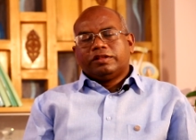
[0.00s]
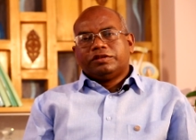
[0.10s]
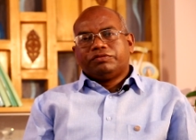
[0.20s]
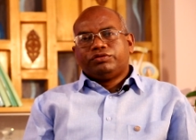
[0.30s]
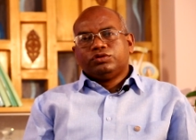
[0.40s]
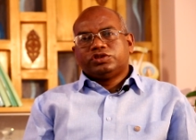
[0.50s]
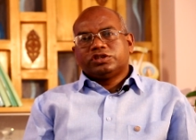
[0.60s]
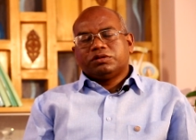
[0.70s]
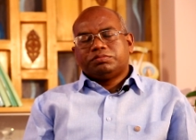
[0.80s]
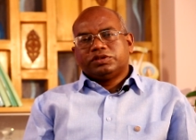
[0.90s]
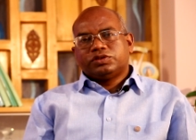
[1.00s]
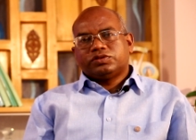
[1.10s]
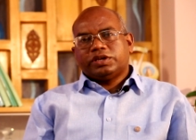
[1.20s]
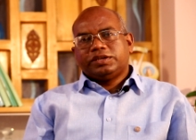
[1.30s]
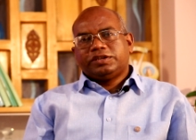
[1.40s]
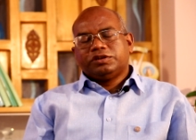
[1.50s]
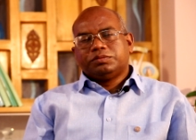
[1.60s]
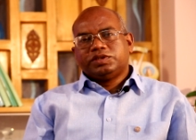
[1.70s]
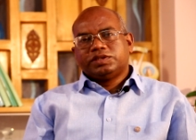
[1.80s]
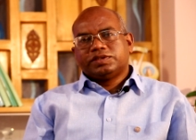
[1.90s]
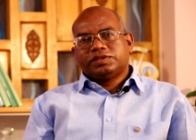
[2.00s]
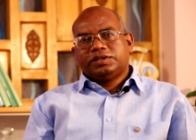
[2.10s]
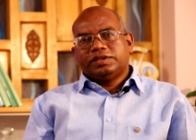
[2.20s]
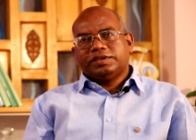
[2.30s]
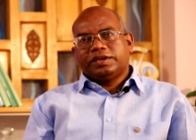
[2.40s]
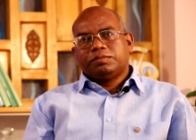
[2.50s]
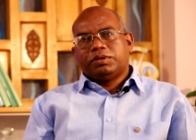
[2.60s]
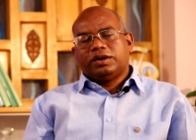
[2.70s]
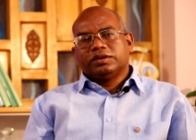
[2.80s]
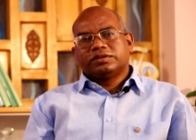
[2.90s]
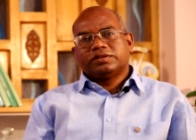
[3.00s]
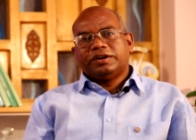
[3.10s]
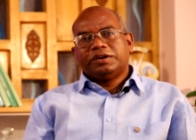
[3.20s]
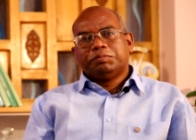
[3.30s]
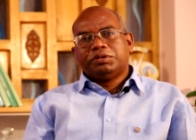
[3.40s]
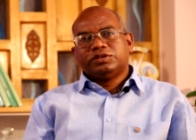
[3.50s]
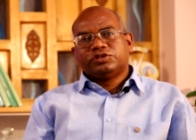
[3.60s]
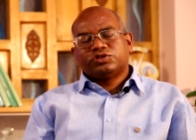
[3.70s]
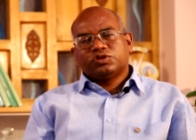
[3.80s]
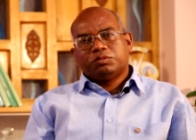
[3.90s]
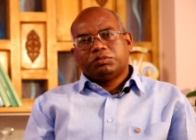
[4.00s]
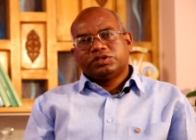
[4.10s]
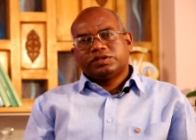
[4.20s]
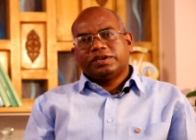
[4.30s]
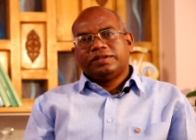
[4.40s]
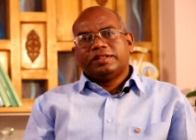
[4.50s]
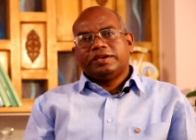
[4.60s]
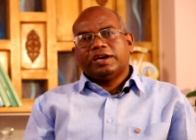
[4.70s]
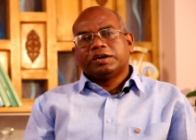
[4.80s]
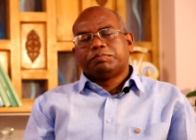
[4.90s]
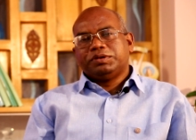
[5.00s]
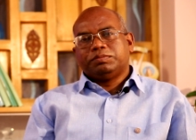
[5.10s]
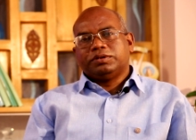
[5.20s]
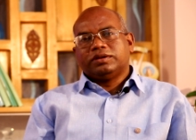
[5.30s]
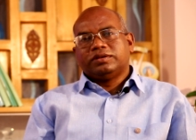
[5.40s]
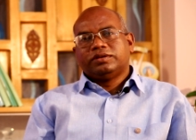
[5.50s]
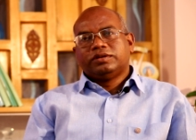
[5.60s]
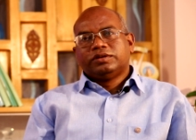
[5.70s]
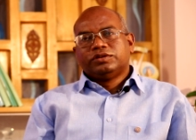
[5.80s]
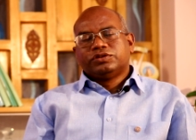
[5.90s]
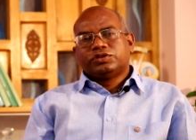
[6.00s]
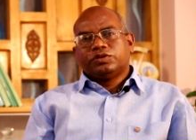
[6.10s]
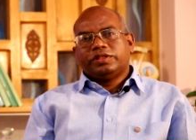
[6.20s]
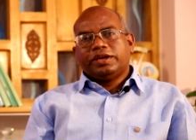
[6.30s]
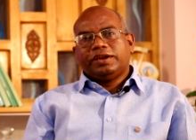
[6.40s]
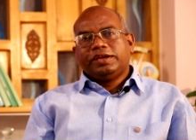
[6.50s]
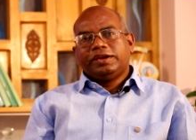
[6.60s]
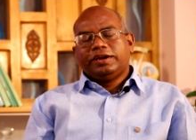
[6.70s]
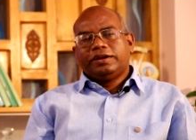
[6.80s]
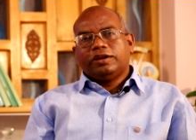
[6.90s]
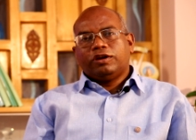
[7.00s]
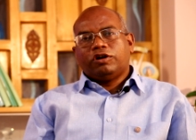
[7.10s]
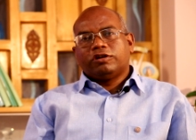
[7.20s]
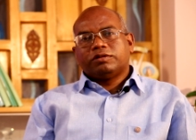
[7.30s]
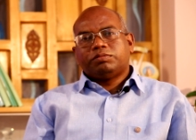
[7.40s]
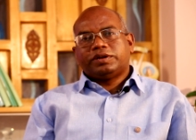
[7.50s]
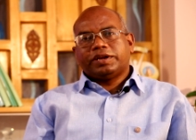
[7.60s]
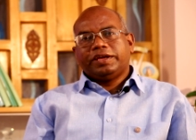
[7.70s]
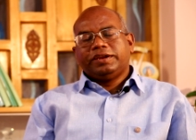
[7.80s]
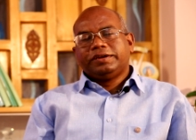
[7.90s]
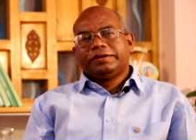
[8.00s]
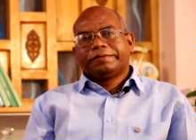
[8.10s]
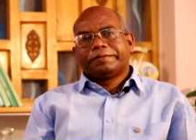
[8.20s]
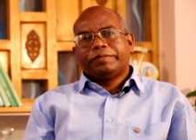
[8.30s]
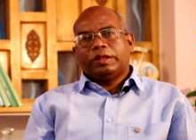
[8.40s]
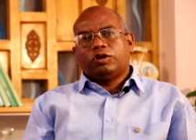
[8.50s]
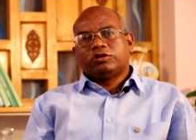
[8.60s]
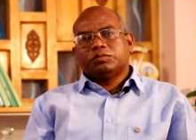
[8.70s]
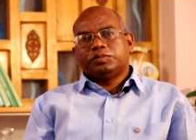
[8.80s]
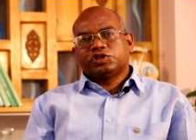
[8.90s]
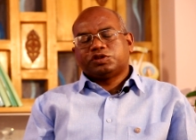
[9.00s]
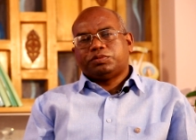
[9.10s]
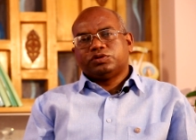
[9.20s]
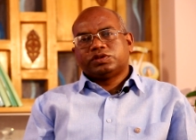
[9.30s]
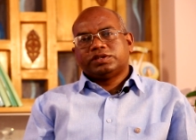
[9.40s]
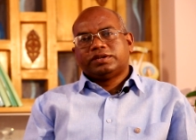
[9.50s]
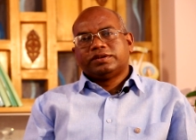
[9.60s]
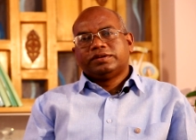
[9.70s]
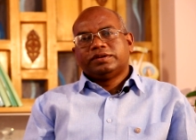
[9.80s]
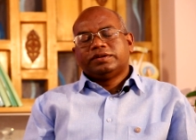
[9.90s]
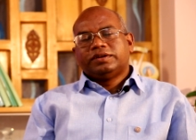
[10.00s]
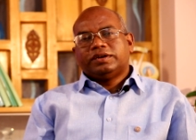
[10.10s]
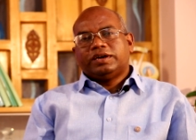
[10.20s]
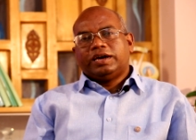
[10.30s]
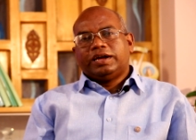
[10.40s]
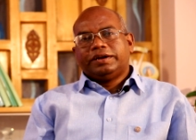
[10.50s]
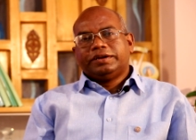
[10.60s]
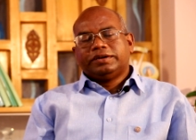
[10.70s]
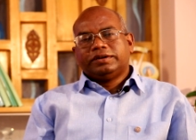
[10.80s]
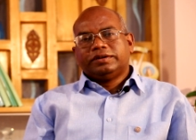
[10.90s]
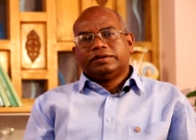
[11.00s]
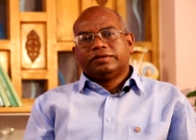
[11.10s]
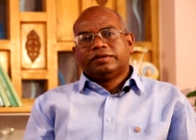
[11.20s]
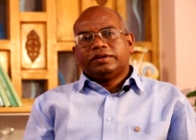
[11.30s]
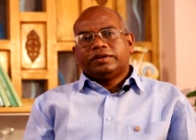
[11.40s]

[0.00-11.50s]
The future of the Society of Jesus in Hajaribagh depends so much in the young people. So they need a lot of training, lot of exposure, and uh,